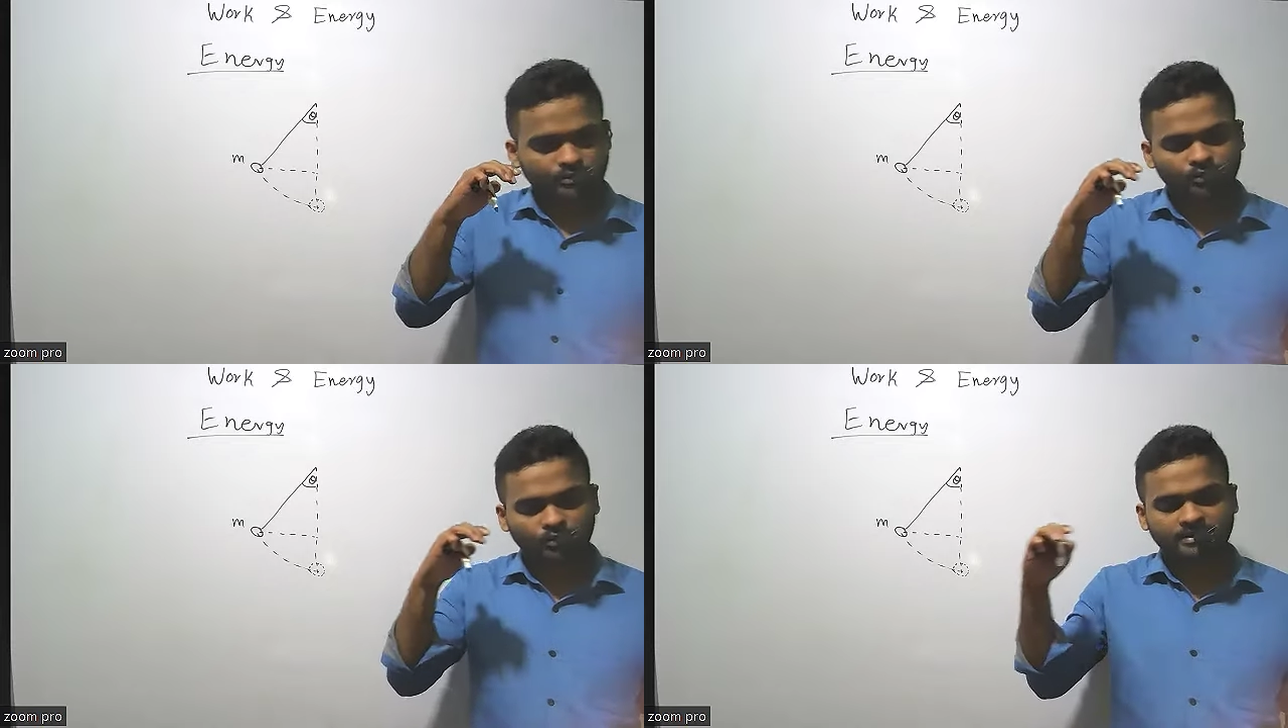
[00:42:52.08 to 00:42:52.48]

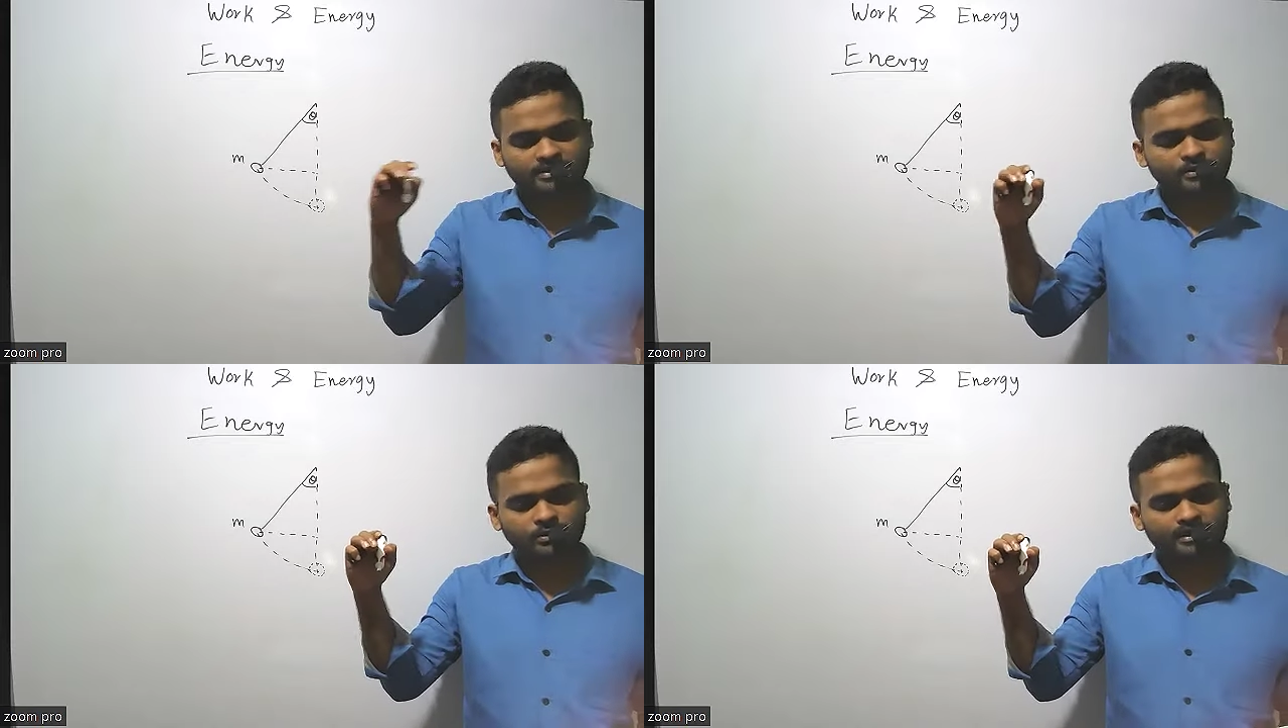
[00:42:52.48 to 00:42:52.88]

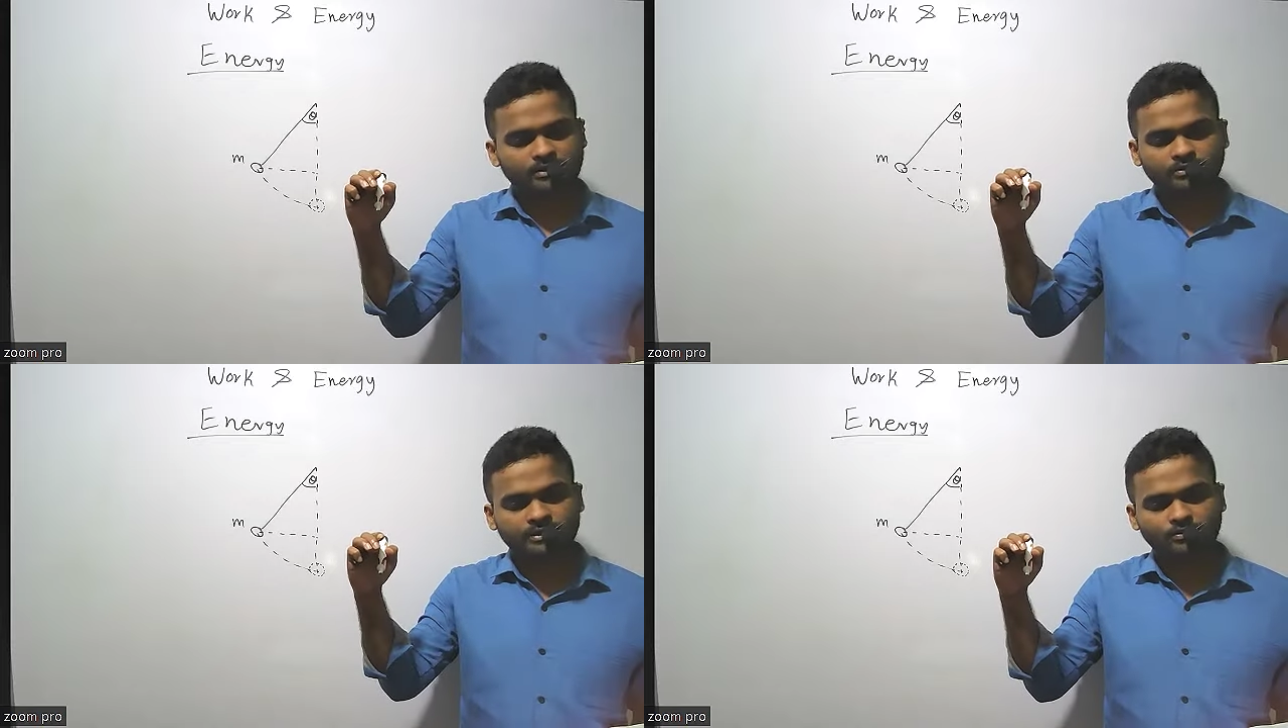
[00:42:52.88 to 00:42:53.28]
ways you can
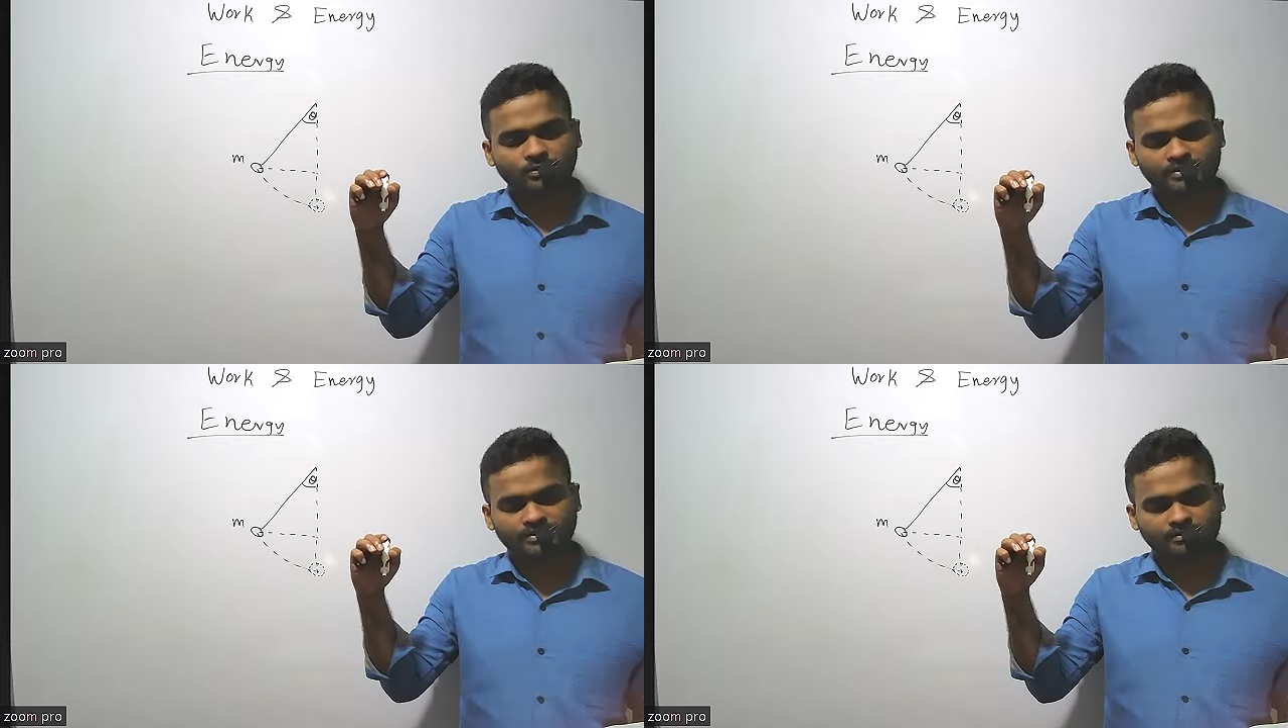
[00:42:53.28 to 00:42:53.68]
do this
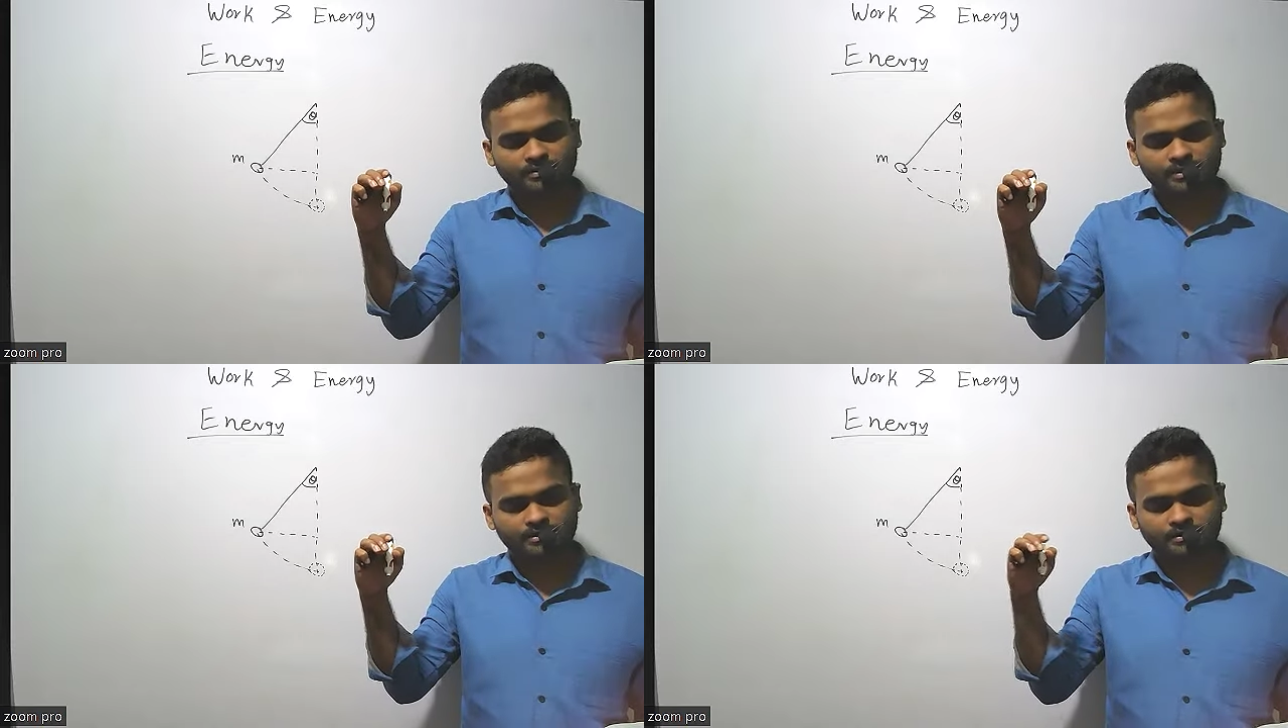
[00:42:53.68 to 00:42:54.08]
question,
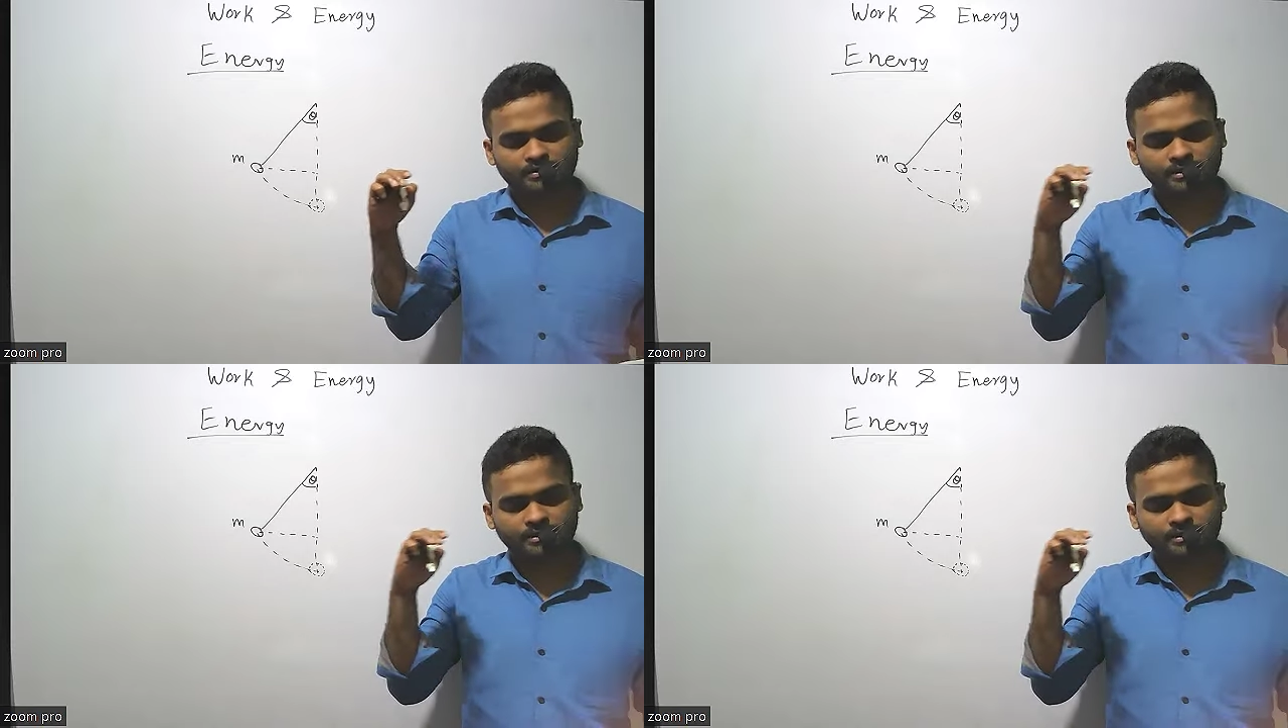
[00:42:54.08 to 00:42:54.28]
right?